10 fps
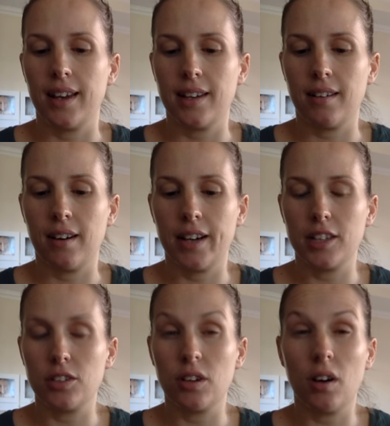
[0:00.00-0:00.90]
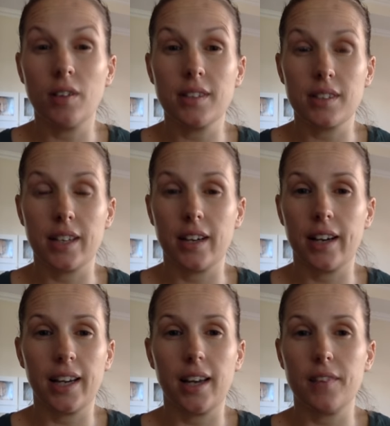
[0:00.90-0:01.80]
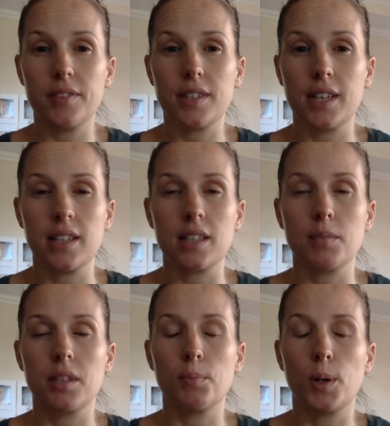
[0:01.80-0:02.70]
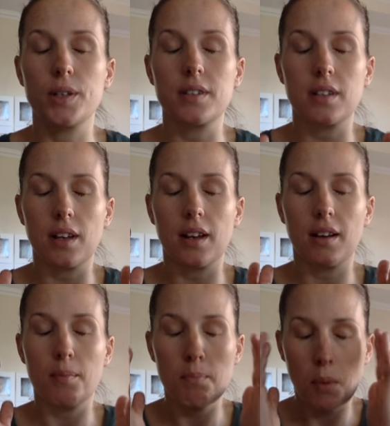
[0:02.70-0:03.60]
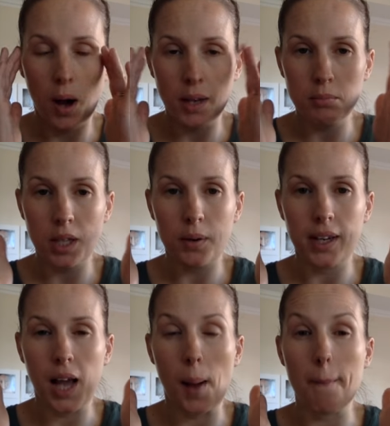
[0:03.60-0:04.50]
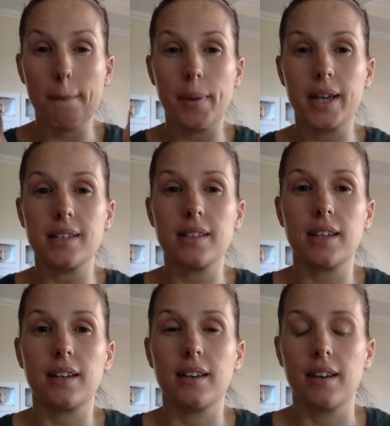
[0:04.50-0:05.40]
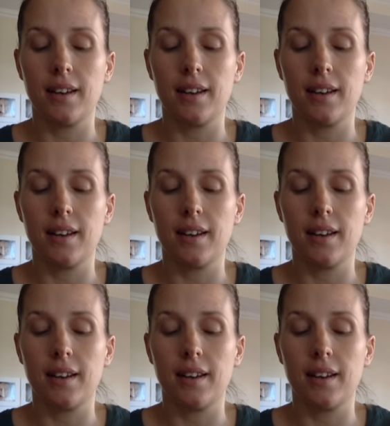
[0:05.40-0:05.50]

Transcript: And I honestly, I have seen some of the most mind blowing, amazing,